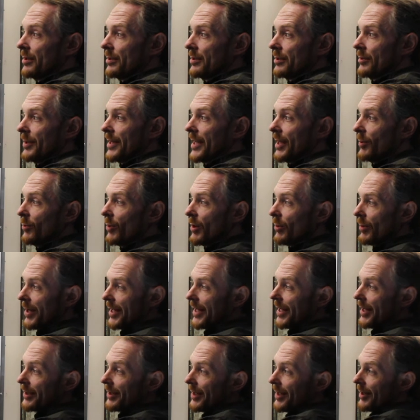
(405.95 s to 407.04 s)
So again, what do I
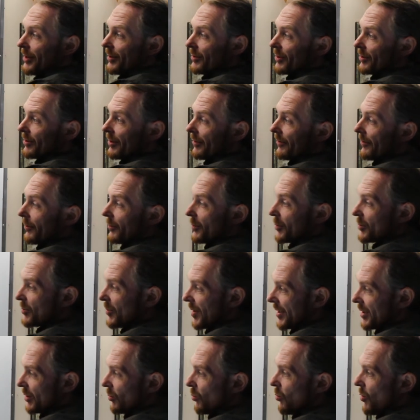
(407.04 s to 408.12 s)
get? The derivative with
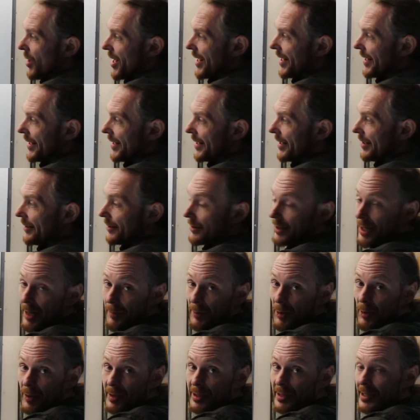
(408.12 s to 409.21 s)
respect to y here,
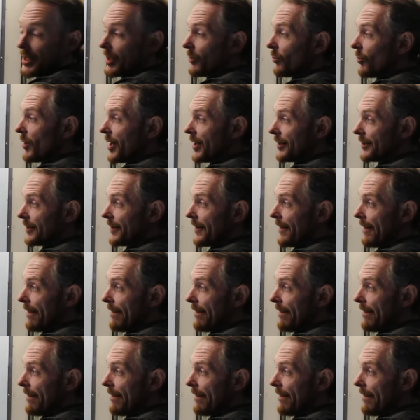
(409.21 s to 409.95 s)
I'm going to get what?